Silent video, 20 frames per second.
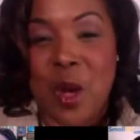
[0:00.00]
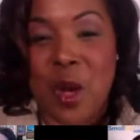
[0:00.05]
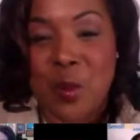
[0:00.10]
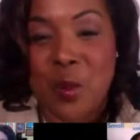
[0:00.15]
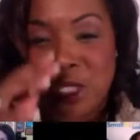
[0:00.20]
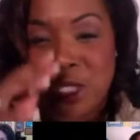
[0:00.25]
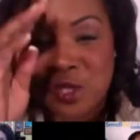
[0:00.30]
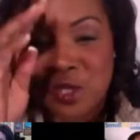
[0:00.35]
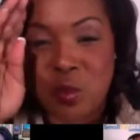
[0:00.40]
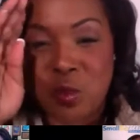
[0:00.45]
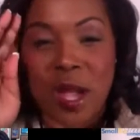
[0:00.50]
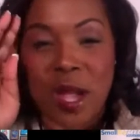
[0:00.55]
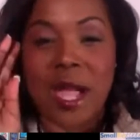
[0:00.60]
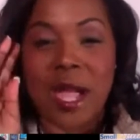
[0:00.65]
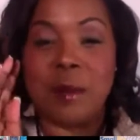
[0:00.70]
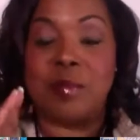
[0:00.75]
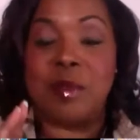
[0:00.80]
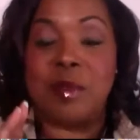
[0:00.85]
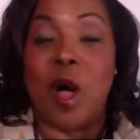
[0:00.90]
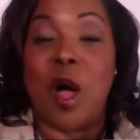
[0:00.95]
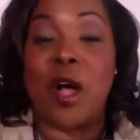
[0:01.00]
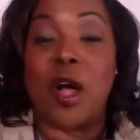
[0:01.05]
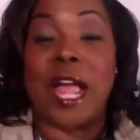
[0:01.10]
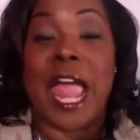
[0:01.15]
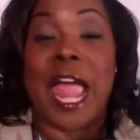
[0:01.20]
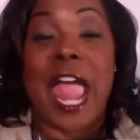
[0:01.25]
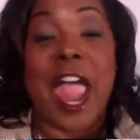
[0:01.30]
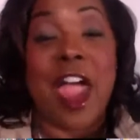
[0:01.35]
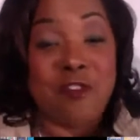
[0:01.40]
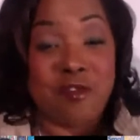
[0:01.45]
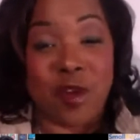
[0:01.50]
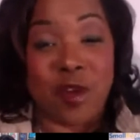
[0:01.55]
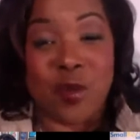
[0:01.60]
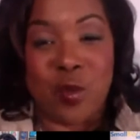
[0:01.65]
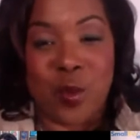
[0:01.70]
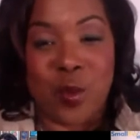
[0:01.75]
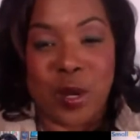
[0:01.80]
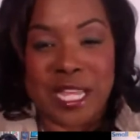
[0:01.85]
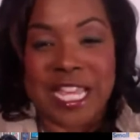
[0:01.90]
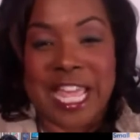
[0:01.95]
which is why I blog every
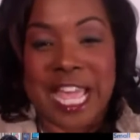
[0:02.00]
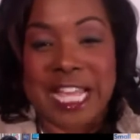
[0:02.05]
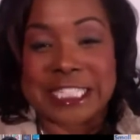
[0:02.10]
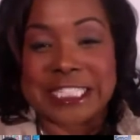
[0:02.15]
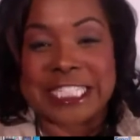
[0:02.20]
week at